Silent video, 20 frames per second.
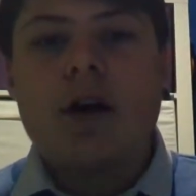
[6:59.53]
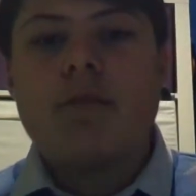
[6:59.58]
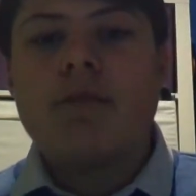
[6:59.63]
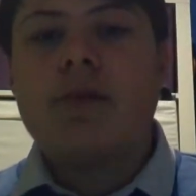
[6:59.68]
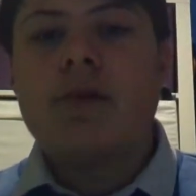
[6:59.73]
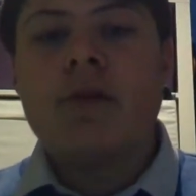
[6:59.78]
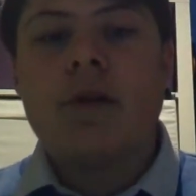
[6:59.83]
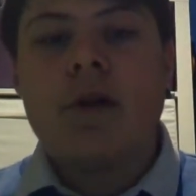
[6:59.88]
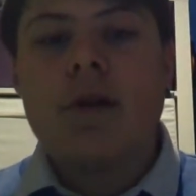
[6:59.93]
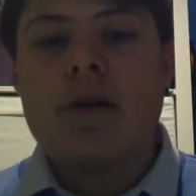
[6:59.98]

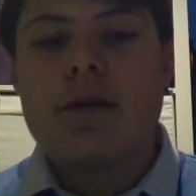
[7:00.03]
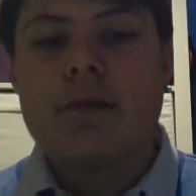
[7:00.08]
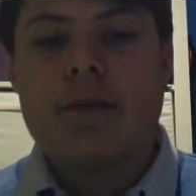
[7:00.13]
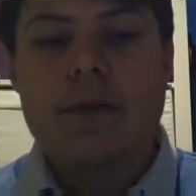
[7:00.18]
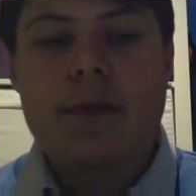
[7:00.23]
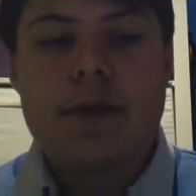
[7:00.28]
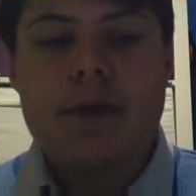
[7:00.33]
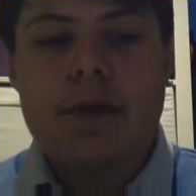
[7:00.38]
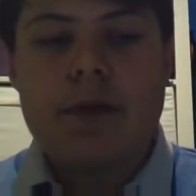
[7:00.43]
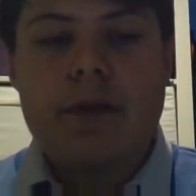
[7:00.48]
But
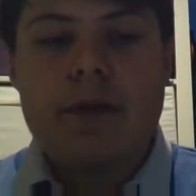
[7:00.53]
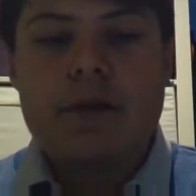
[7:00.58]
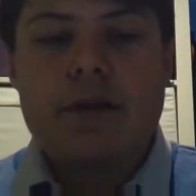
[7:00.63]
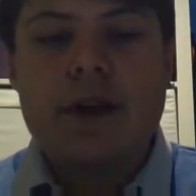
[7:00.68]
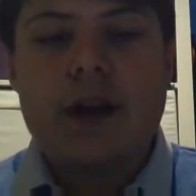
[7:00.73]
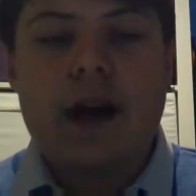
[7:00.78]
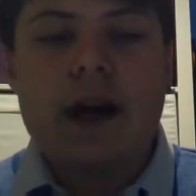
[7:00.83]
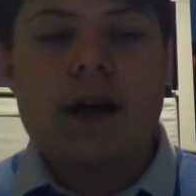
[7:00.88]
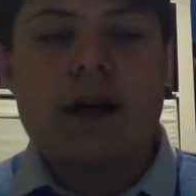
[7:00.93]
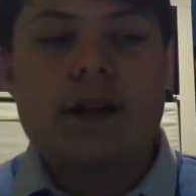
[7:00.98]

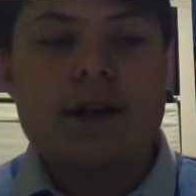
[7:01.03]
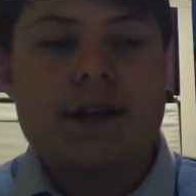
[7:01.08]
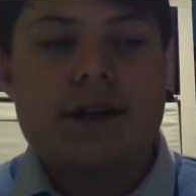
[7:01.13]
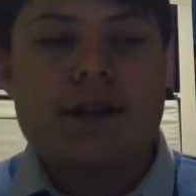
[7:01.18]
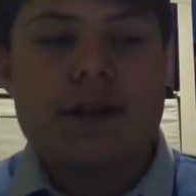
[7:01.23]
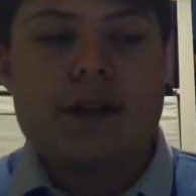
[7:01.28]
Yaz,